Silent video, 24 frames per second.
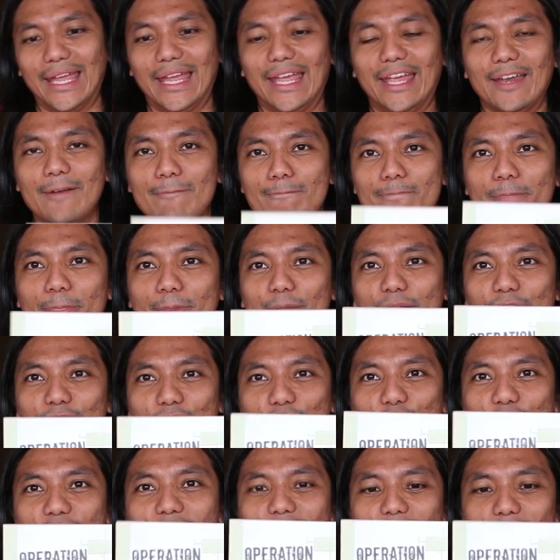And
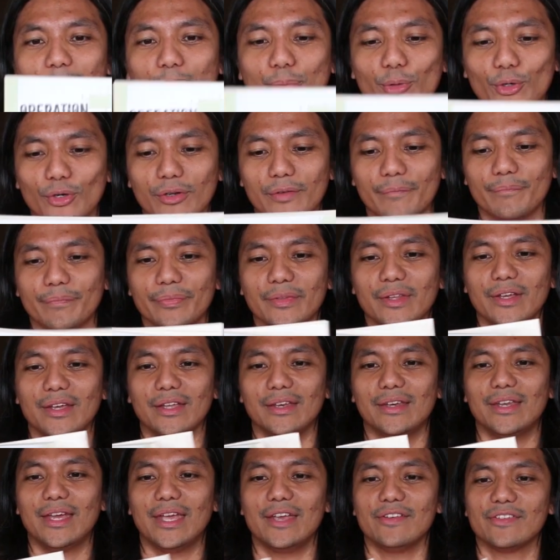if you get the book,
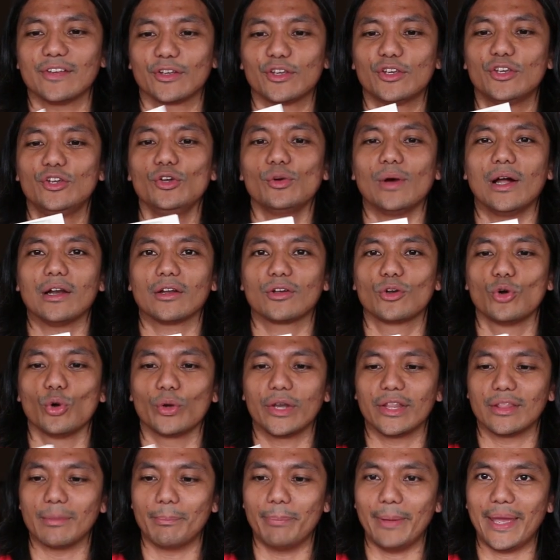there is a QR
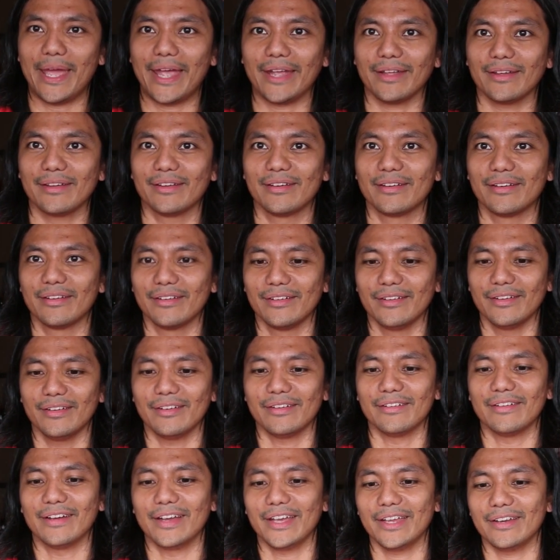code at the back,
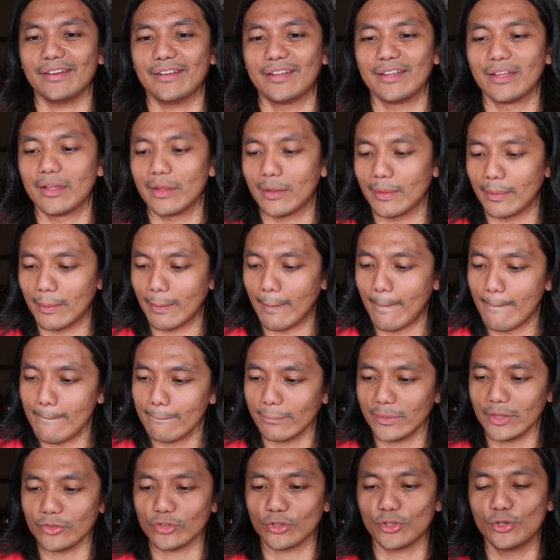right?
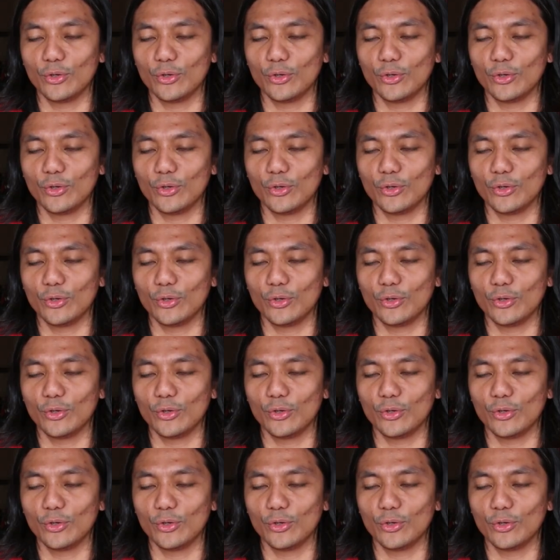There's a